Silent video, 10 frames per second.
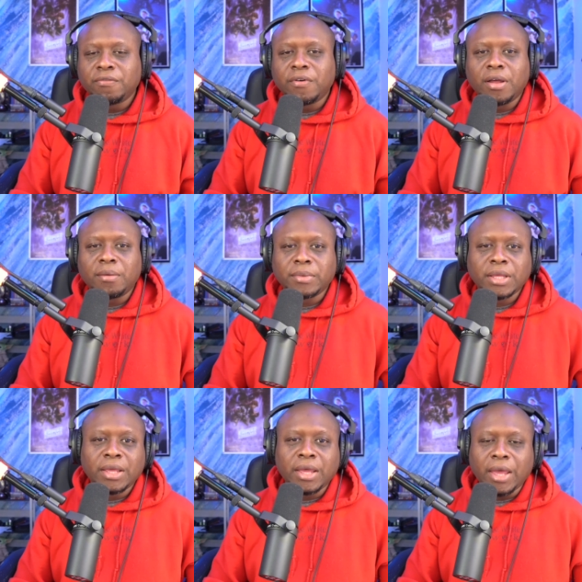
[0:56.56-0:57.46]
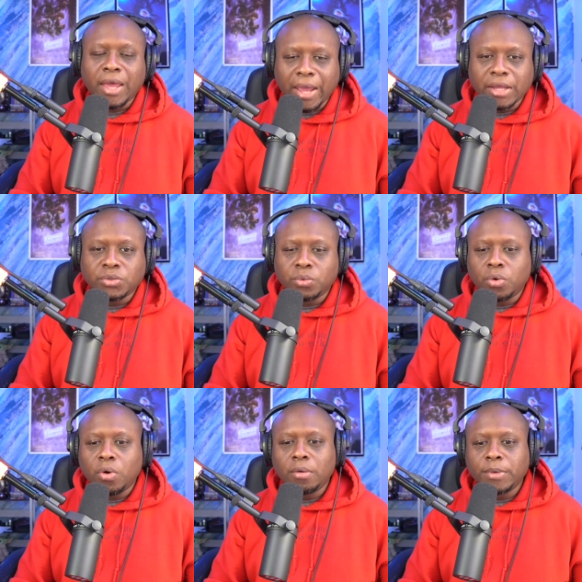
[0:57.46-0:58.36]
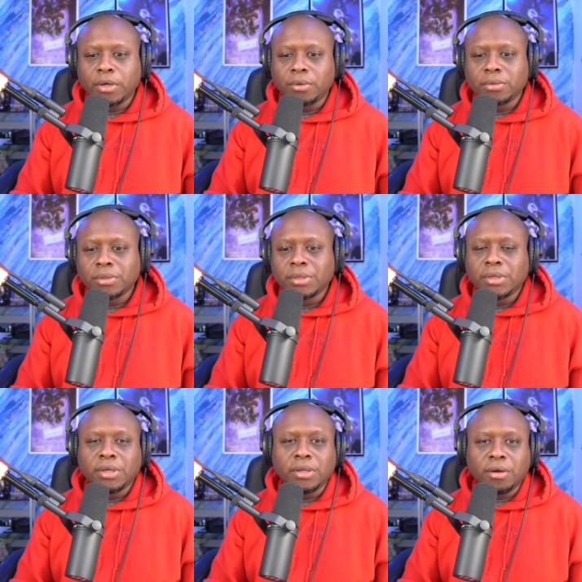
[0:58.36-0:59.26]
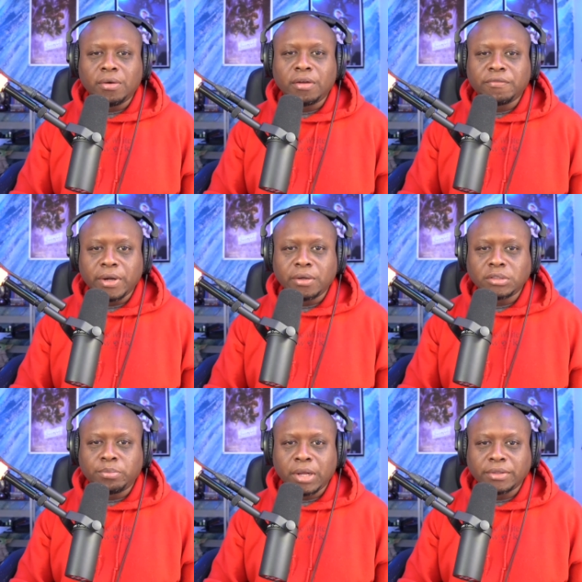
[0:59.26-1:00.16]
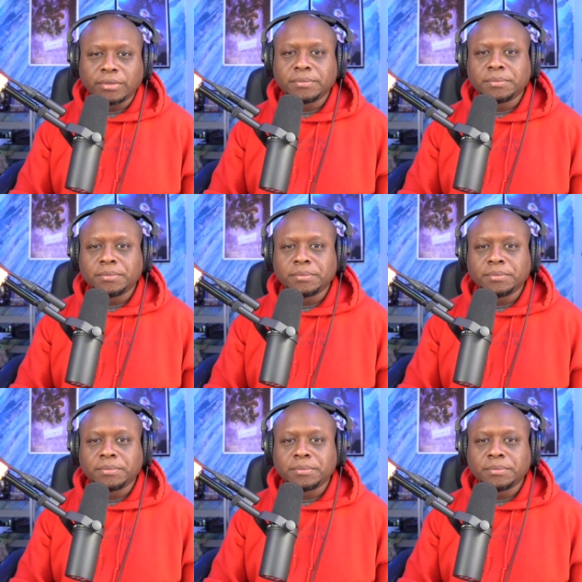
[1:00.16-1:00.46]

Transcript: from Andrew Cuomo, you know, Alfredo's brother.